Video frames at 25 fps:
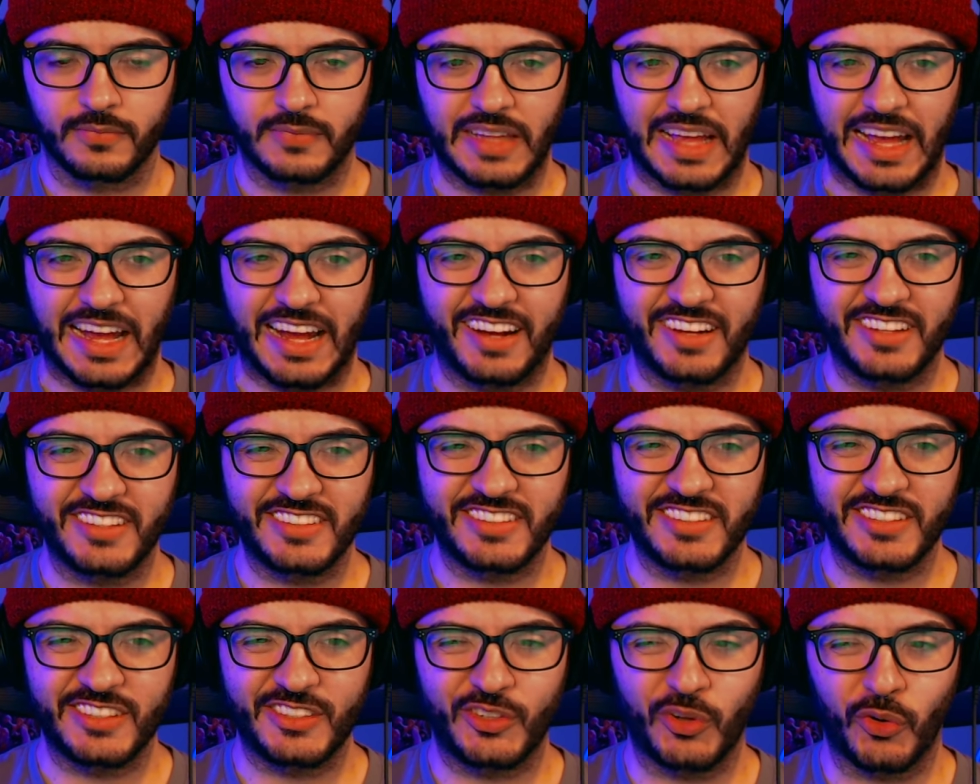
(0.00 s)
How does
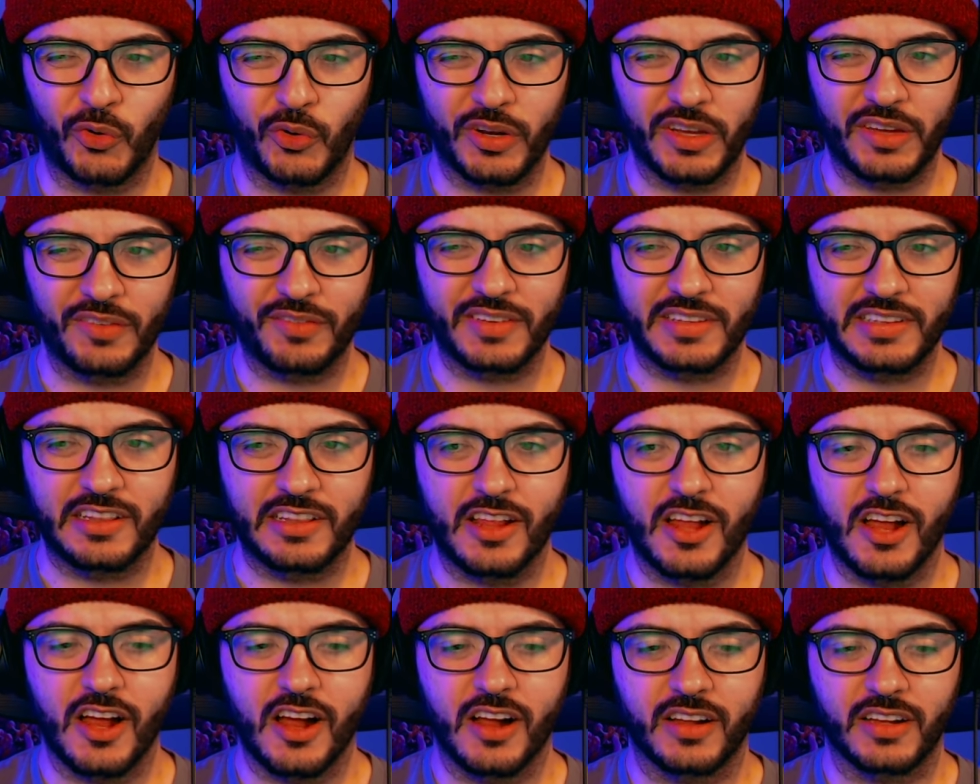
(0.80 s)
the door even
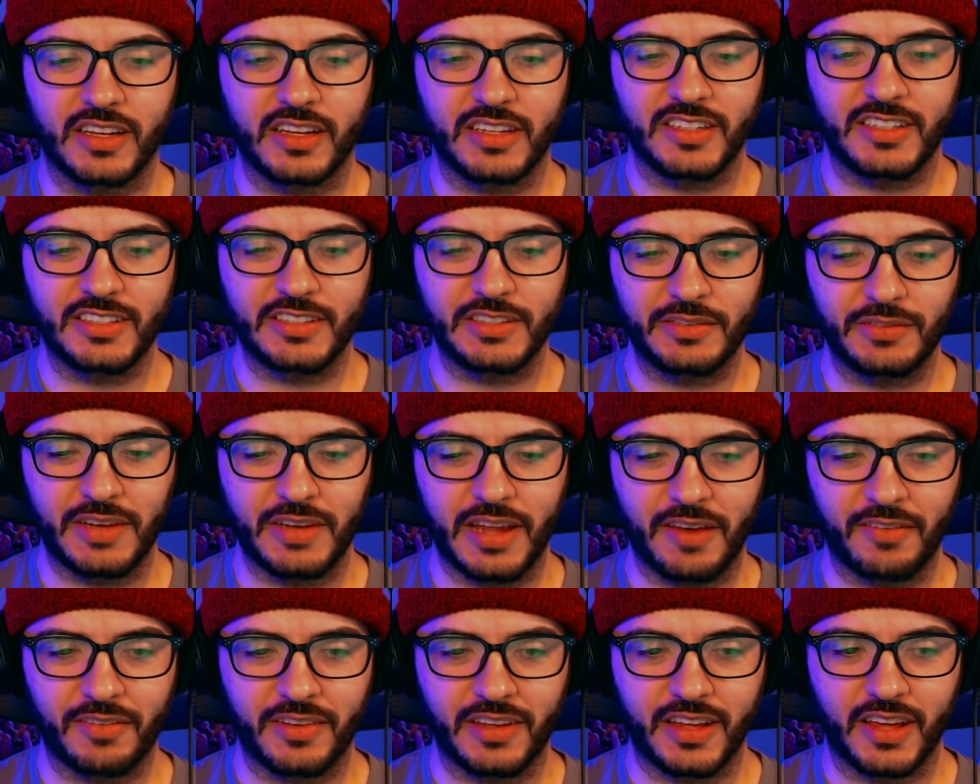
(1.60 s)
lock? It doesn't even
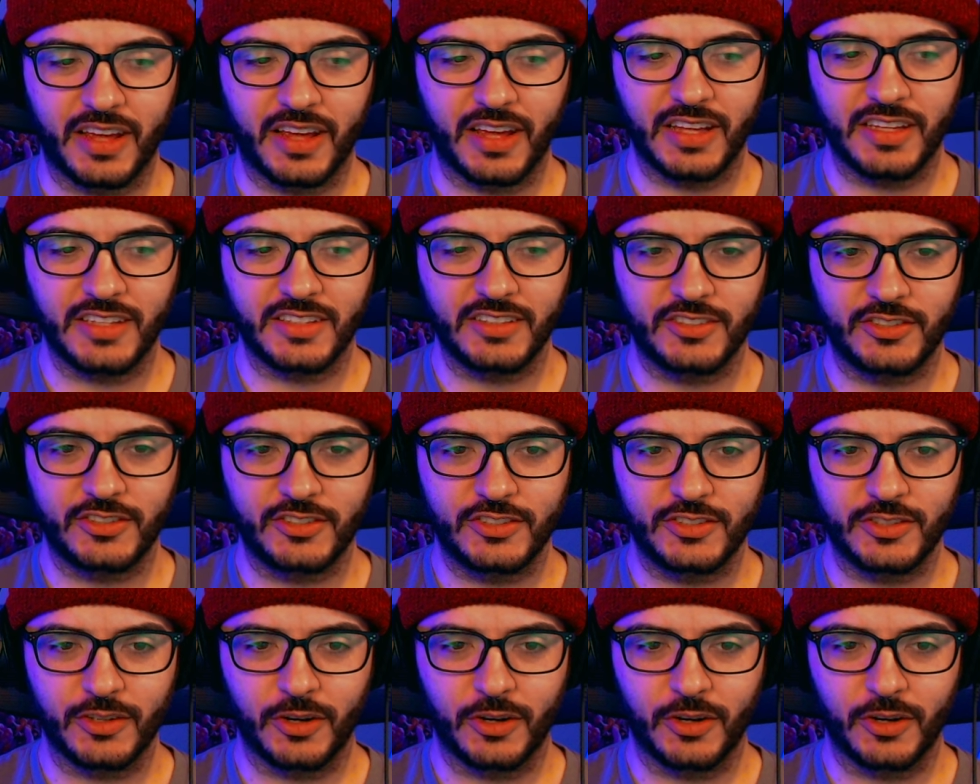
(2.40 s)
have a hinge.